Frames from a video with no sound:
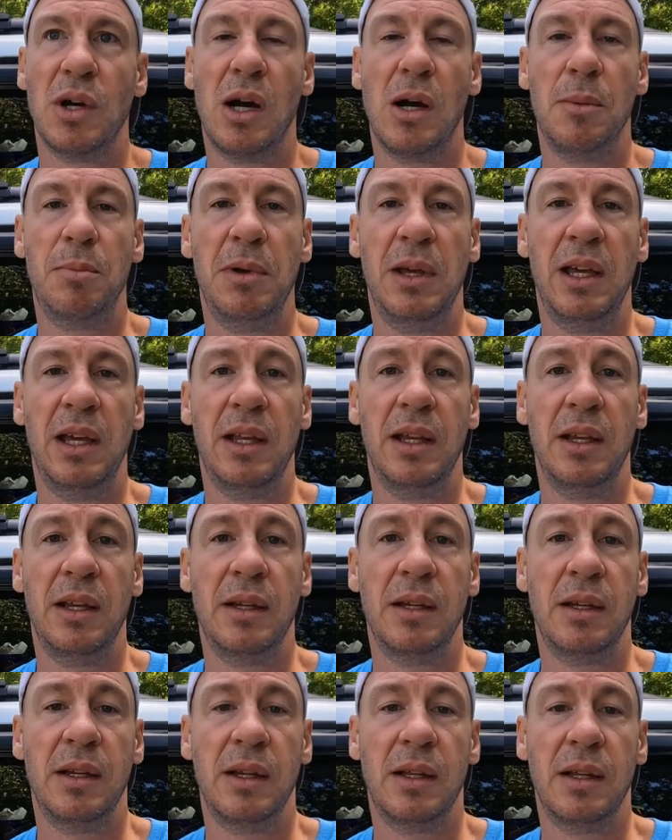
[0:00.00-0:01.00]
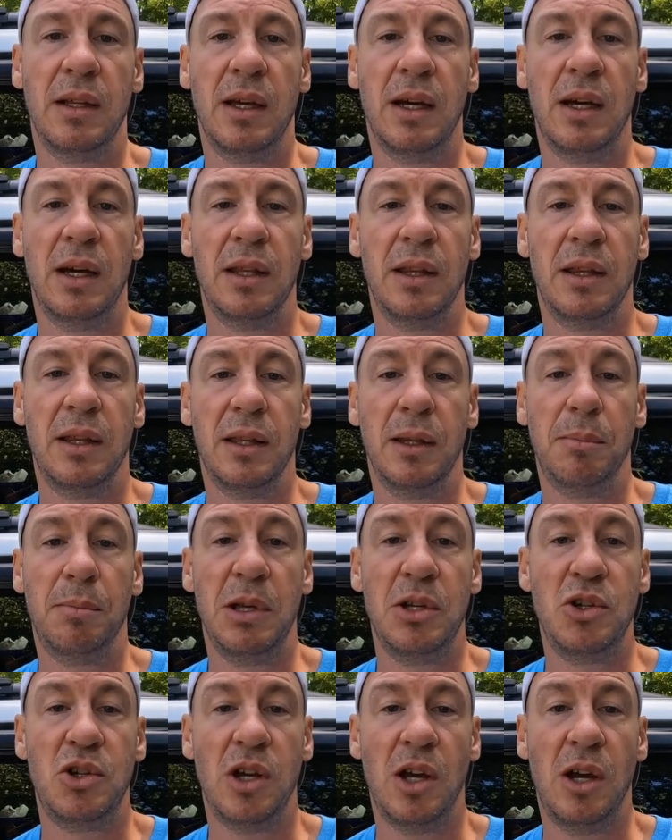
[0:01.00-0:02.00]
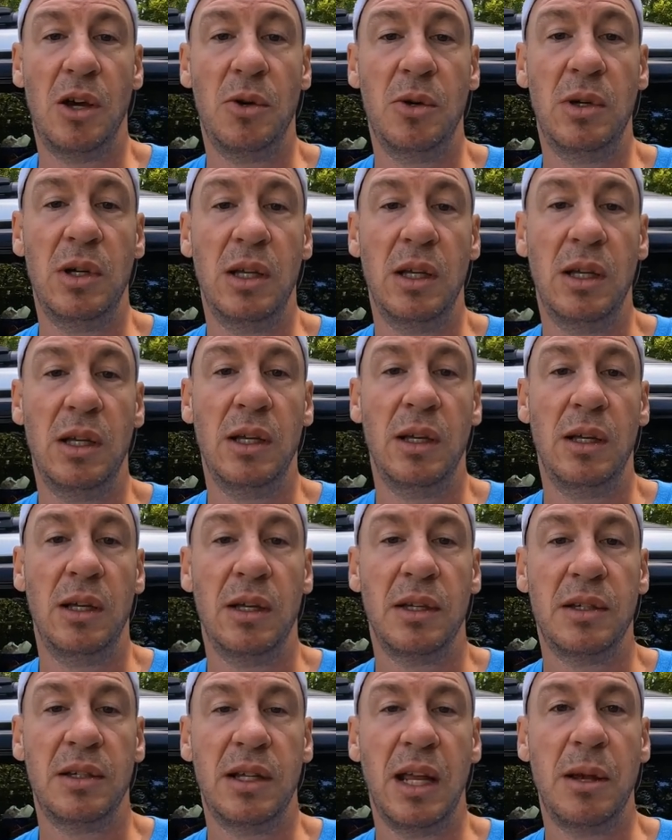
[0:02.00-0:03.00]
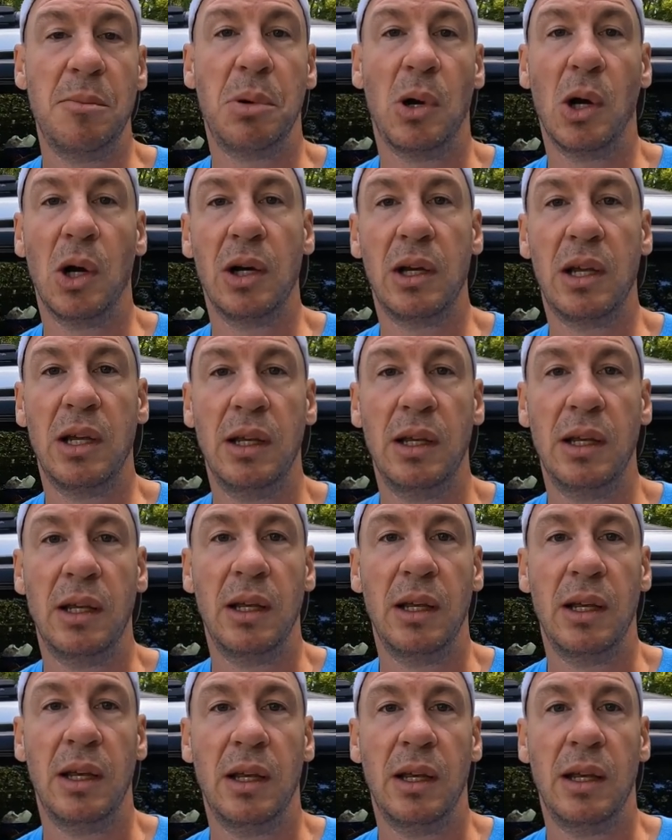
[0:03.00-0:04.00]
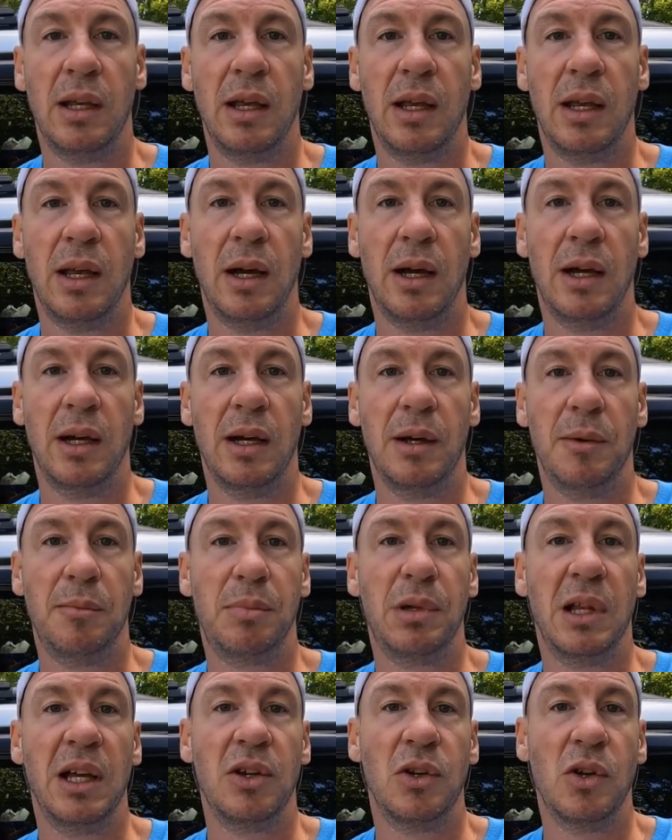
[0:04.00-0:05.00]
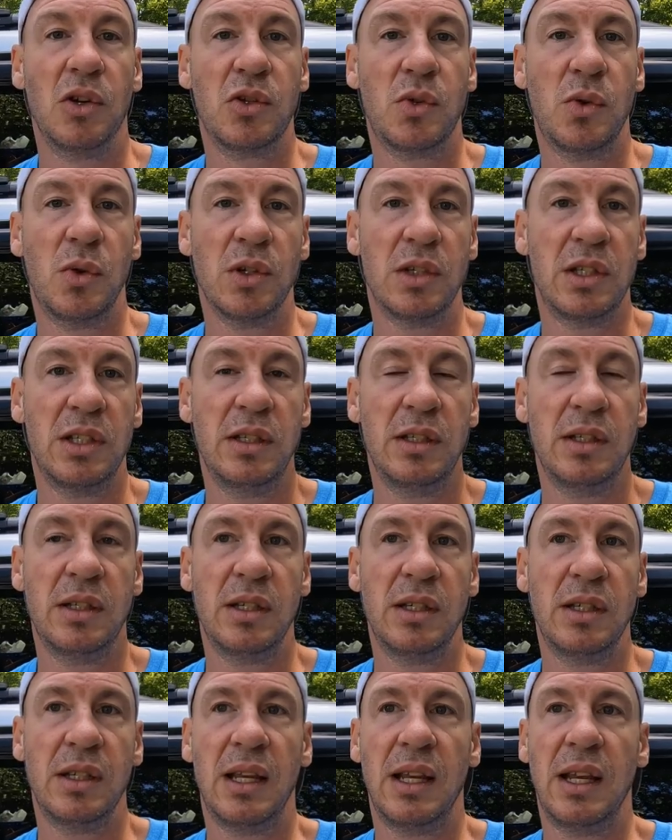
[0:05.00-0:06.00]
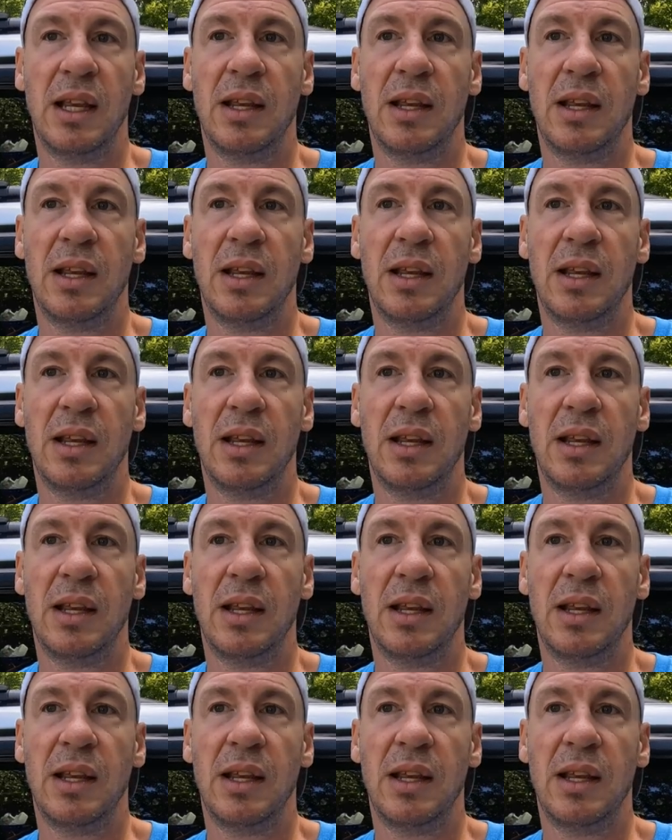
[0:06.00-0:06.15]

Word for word: are up in uh, the Pinchot State Park uh, playing those courses,